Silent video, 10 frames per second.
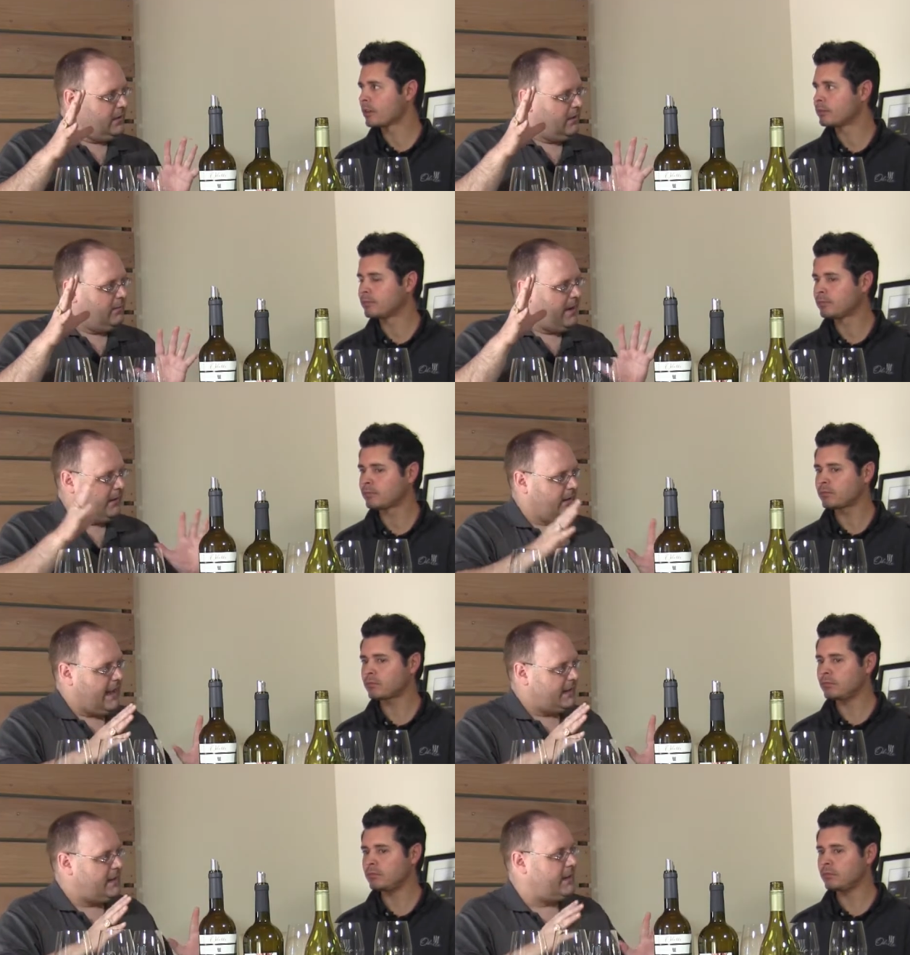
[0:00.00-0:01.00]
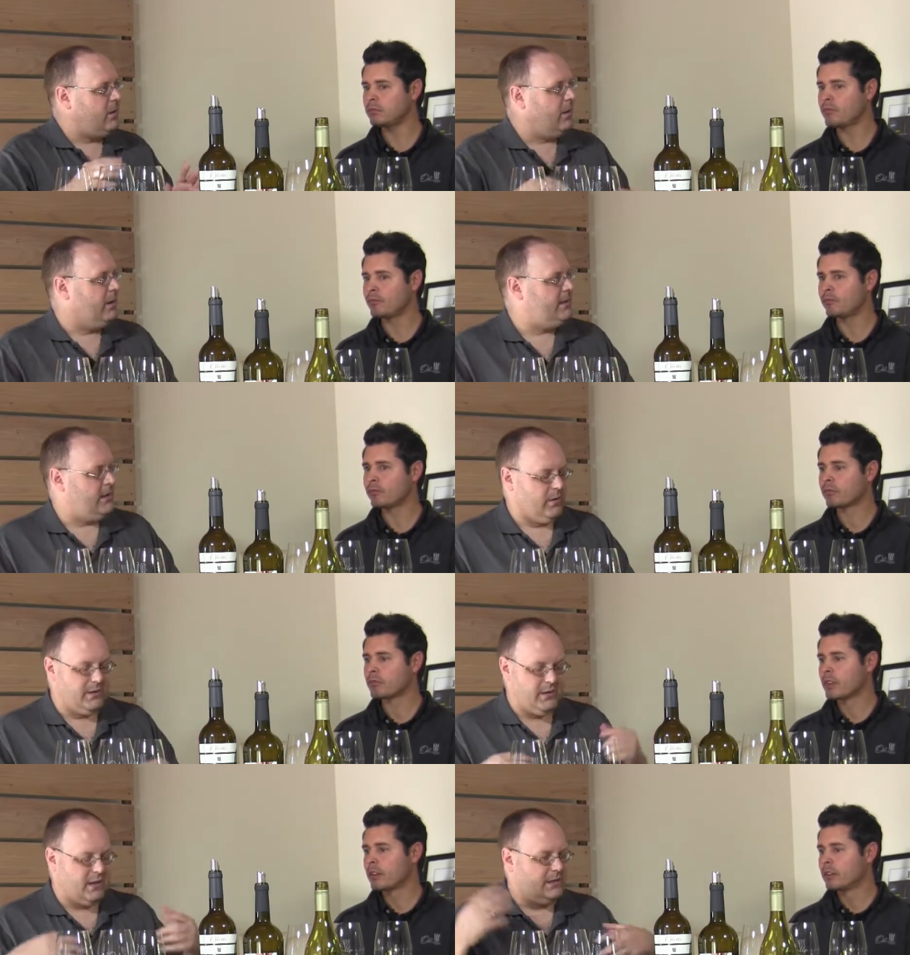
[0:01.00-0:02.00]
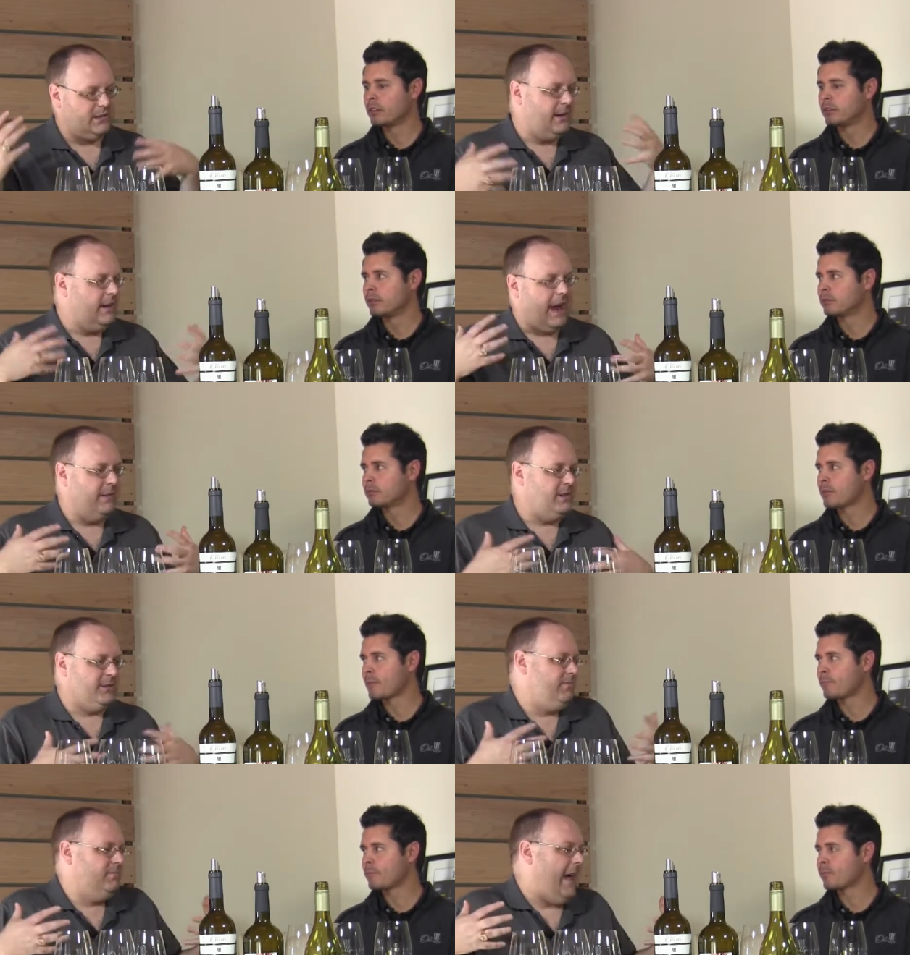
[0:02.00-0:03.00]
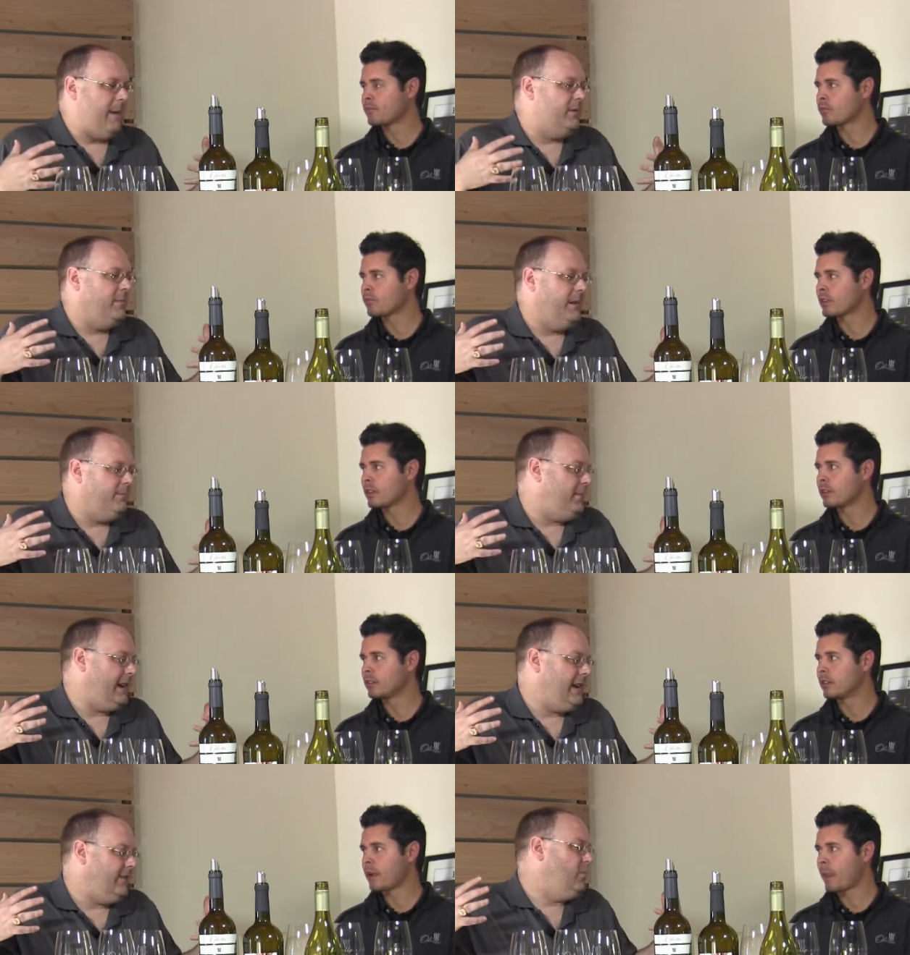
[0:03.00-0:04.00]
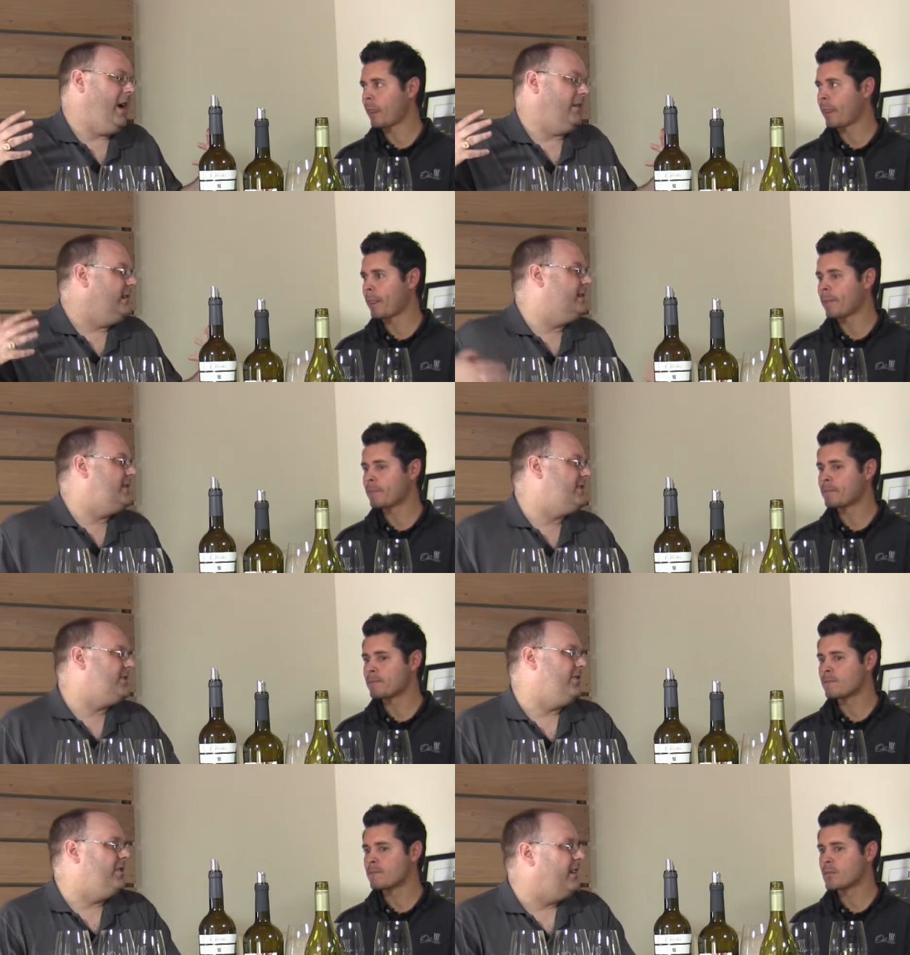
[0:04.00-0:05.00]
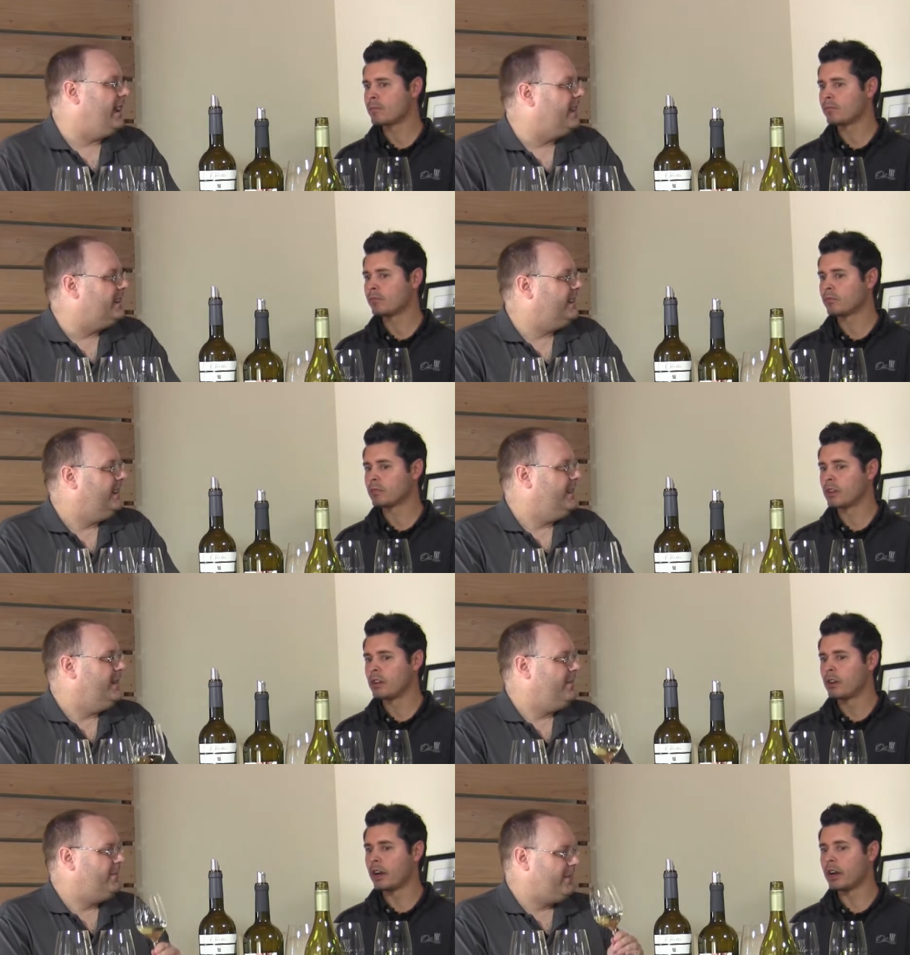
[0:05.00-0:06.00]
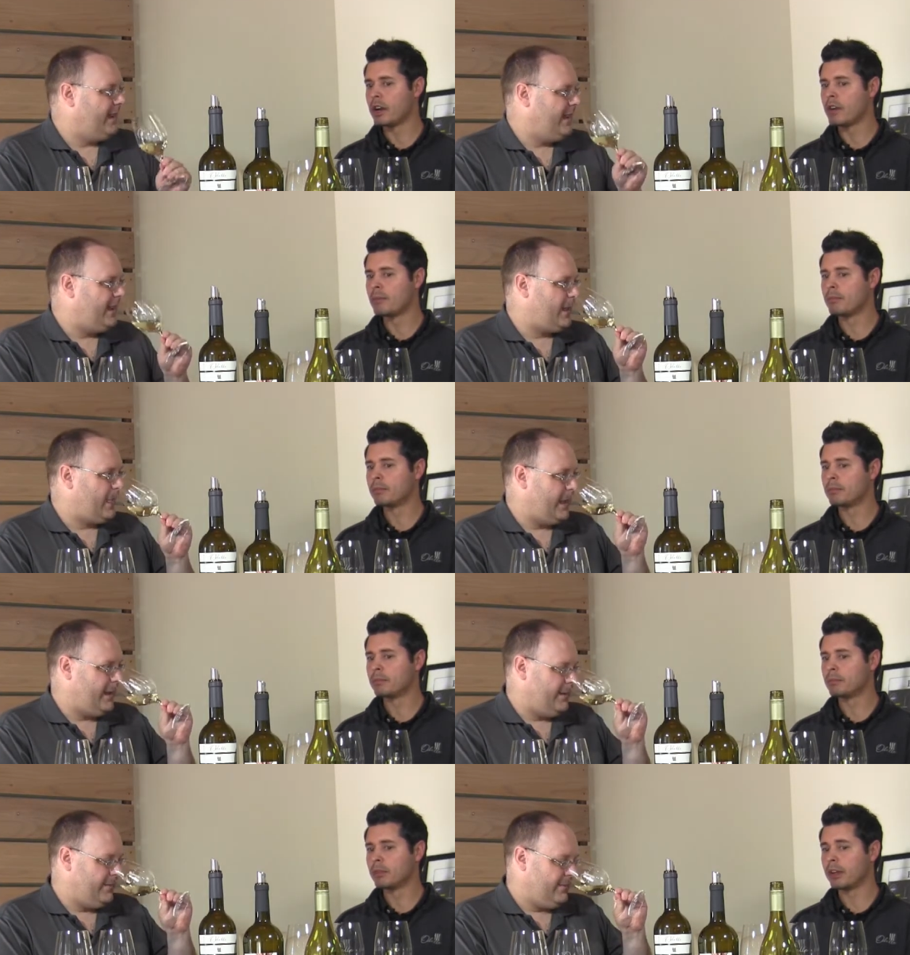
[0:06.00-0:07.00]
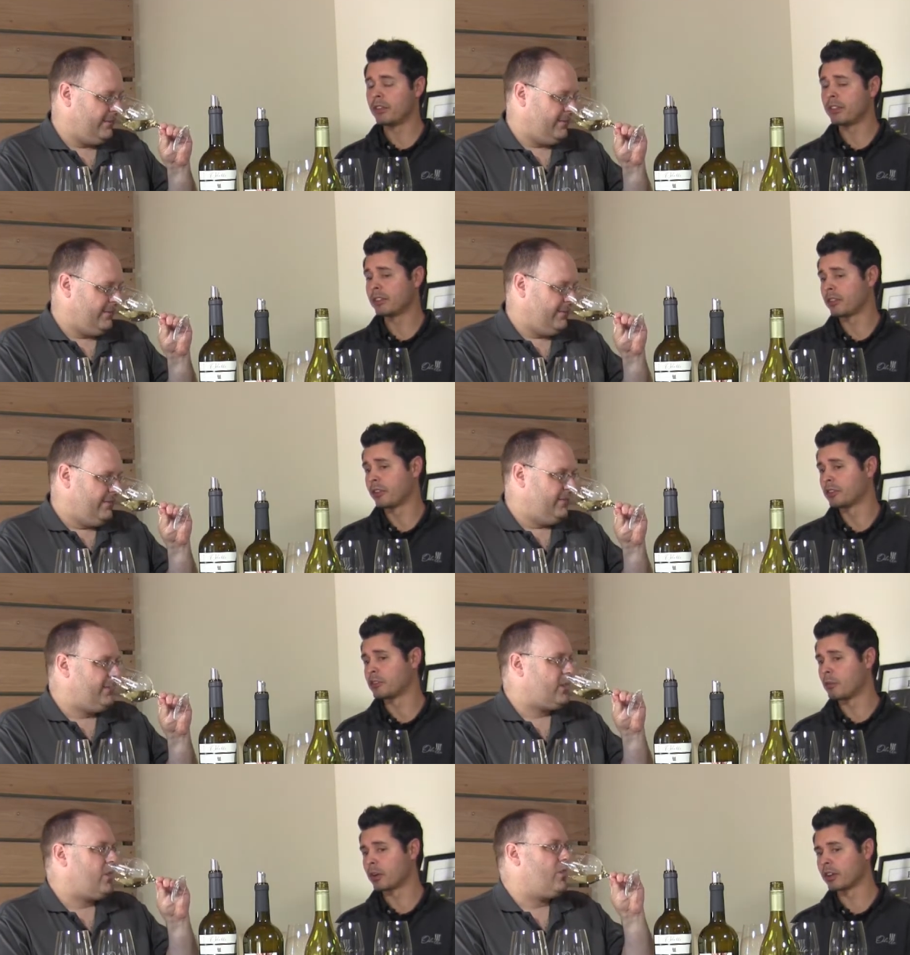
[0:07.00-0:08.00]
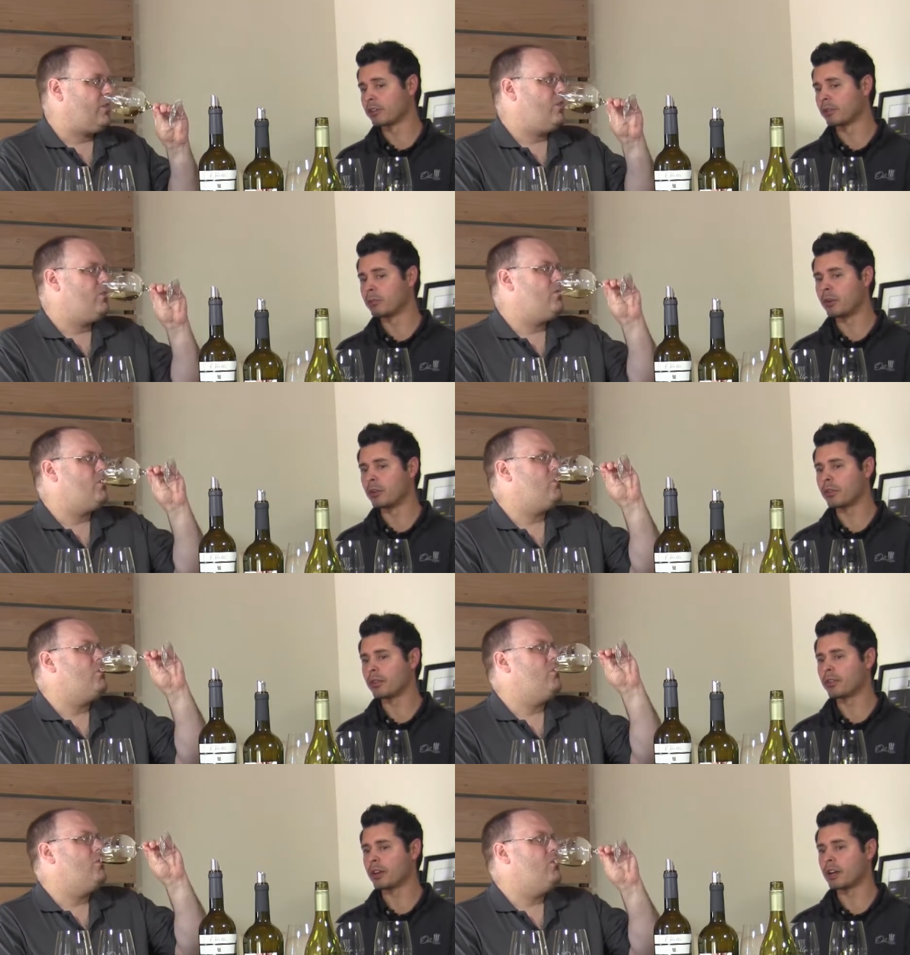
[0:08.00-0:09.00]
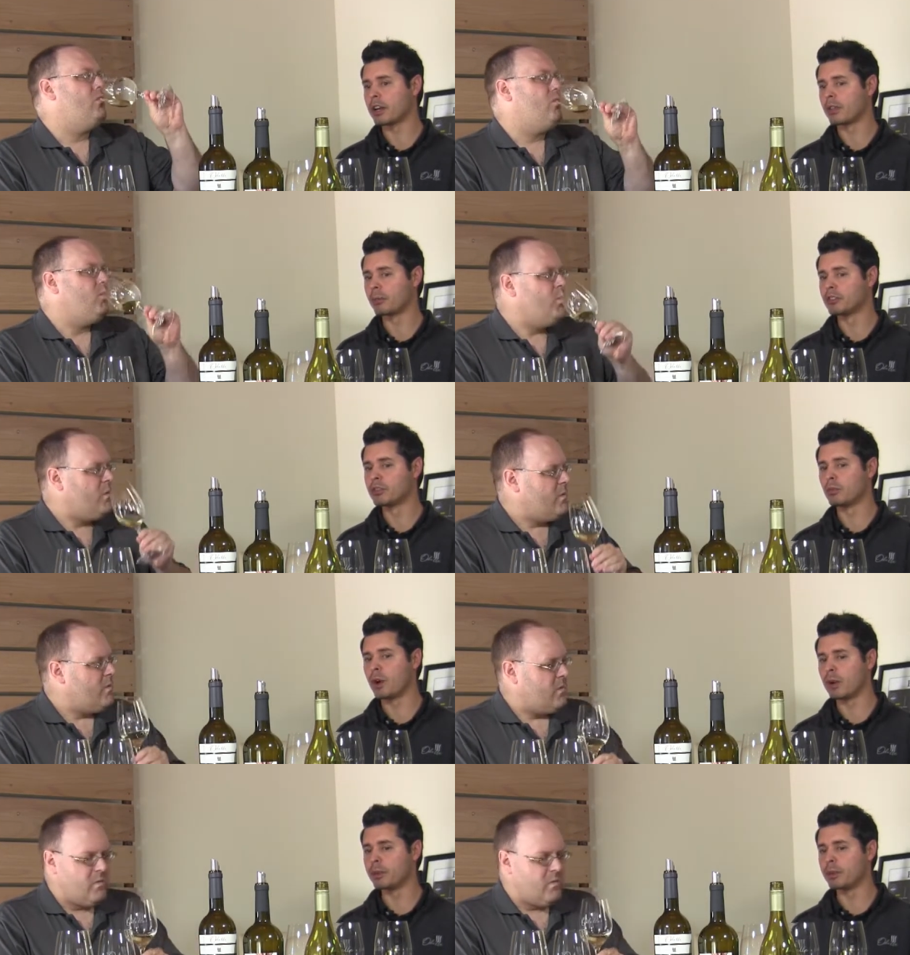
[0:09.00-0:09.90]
Speaker 1: no malolactic, or is it just I'm just happen to be picking wineries that just aren't doing it?
Speaker 2: I think that there's a market for both. The reason why